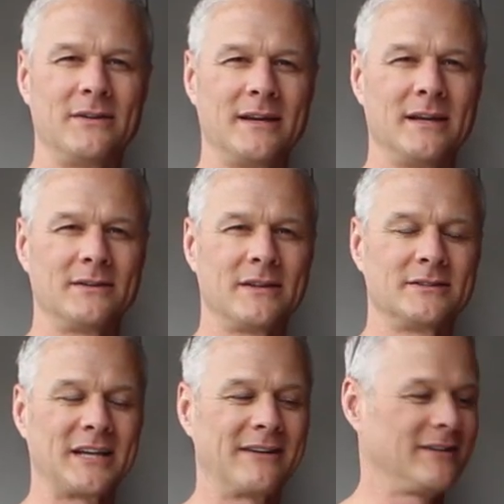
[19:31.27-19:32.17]
to
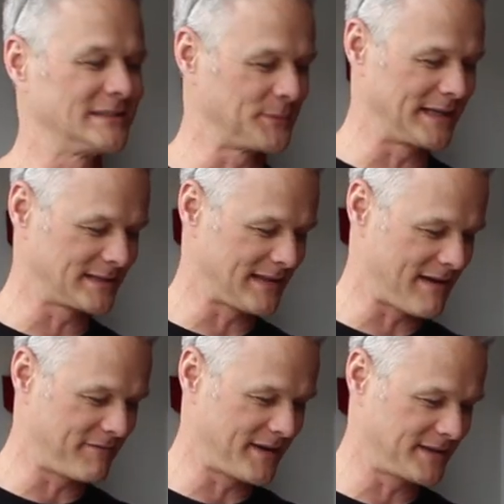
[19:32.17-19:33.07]
the channel as we get to
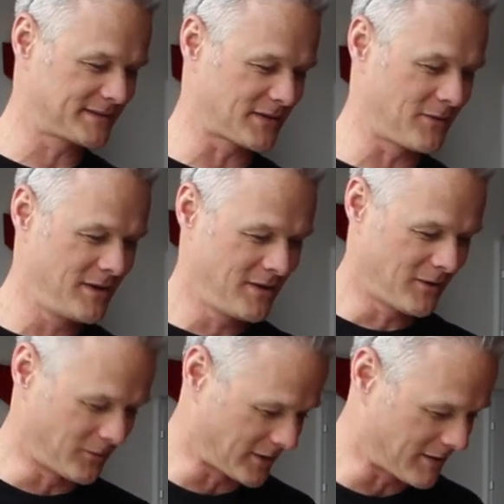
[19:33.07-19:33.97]
that phase. So
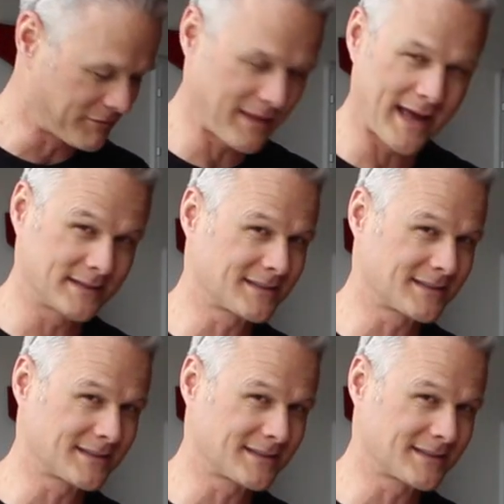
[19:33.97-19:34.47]
hold on for that.